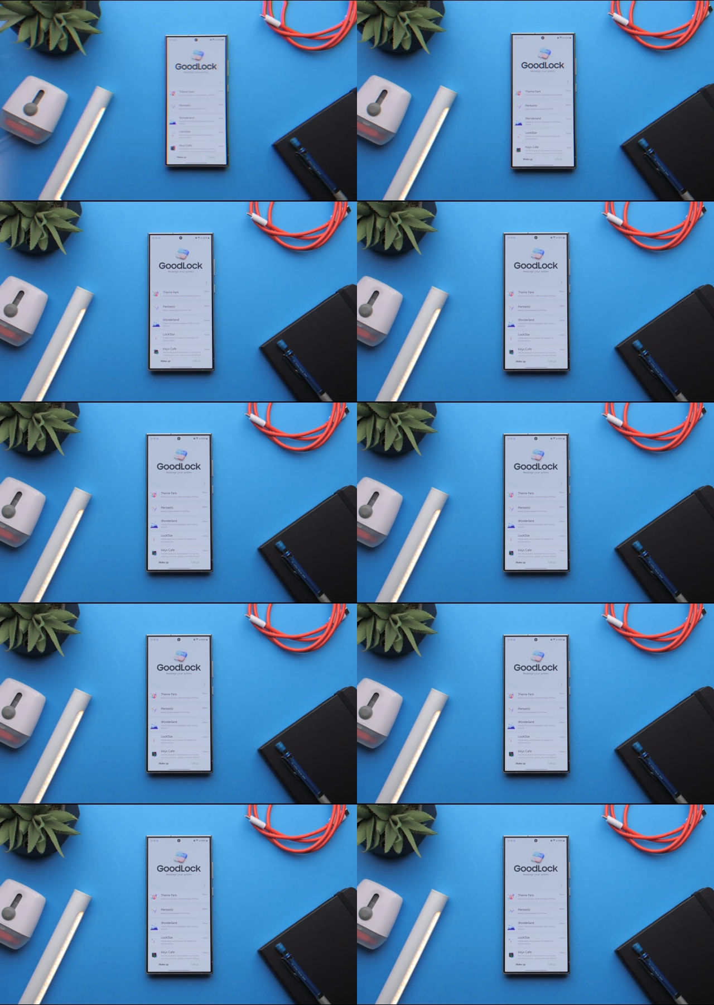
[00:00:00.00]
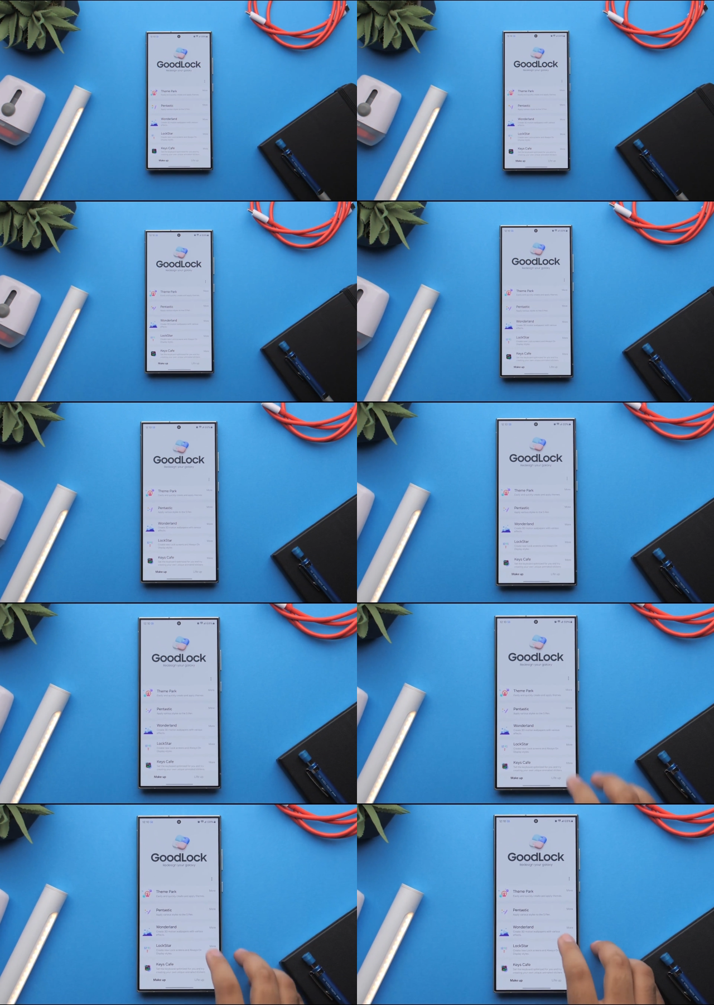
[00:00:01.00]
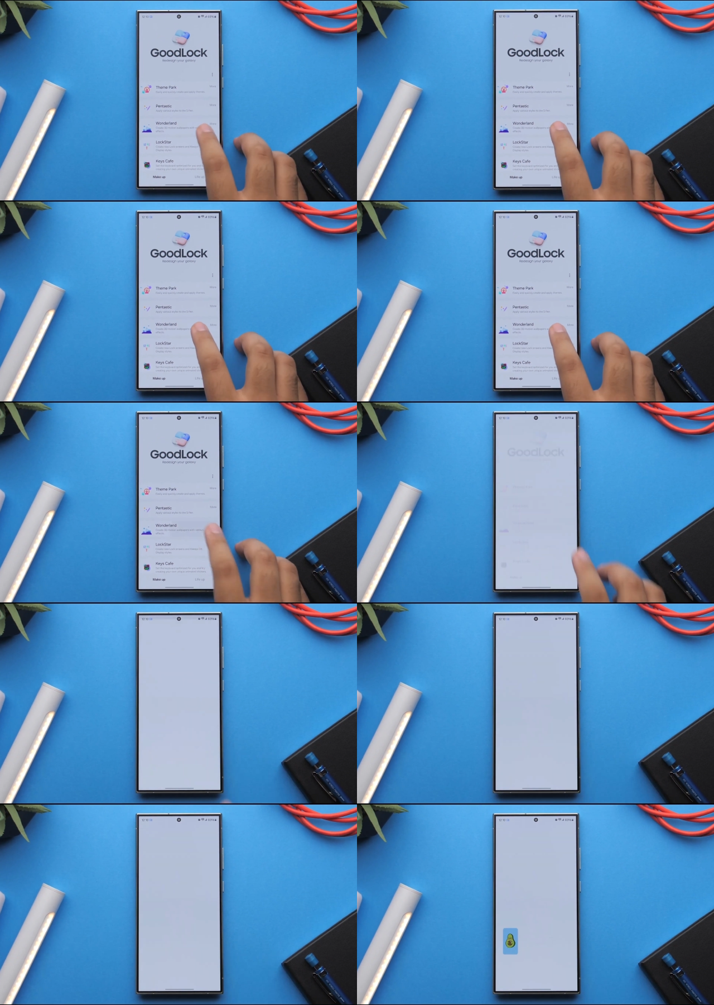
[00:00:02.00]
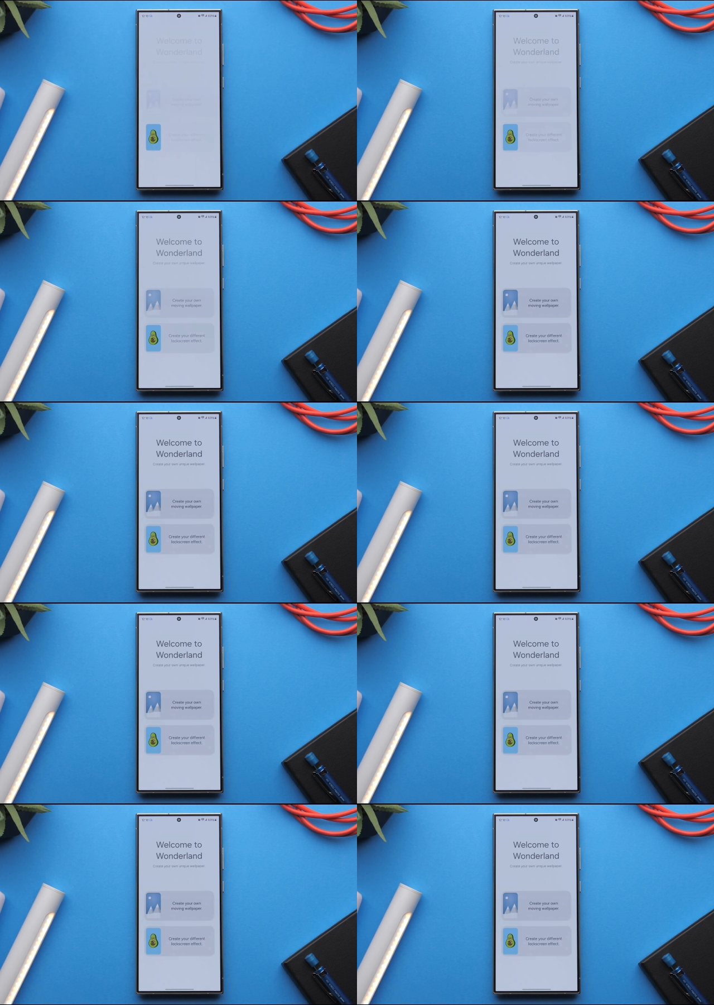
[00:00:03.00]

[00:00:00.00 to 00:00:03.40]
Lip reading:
(no speaker visible)